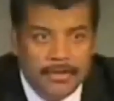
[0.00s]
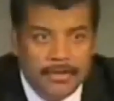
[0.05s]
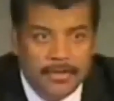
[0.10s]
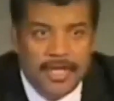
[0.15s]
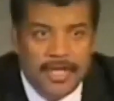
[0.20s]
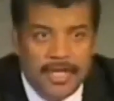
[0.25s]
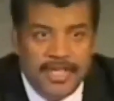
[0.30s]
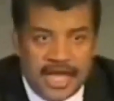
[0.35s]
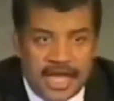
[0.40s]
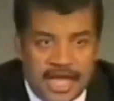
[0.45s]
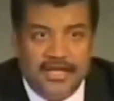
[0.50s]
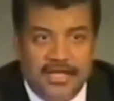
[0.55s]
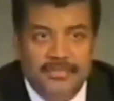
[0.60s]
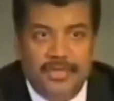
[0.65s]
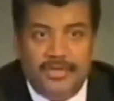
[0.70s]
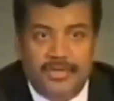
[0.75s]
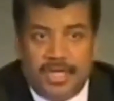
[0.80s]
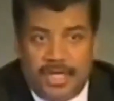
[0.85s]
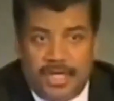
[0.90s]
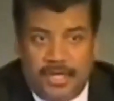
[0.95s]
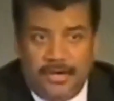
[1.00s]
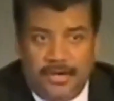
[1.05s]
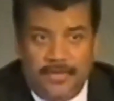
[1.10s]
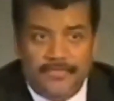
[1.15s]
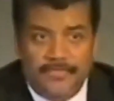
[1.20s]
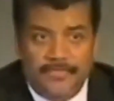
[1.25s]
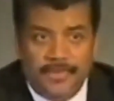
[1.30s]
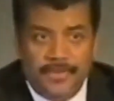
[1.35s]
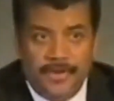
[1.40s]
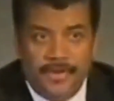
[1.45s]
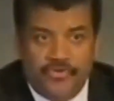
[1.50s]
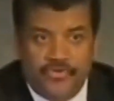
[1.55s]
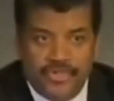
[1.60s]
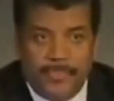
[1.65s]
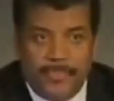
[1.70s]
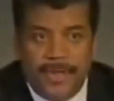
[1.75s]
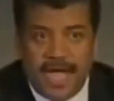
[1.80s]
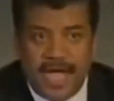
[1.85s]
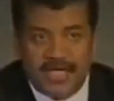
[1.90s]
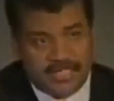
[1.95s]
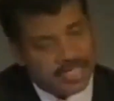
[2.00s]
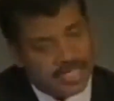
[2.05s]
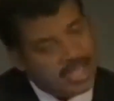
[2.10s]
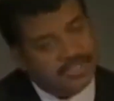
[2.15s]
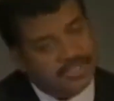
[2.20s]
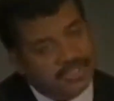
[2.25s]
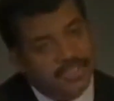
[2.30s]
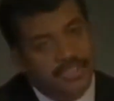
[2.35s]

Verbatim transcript: in that community over the past thousand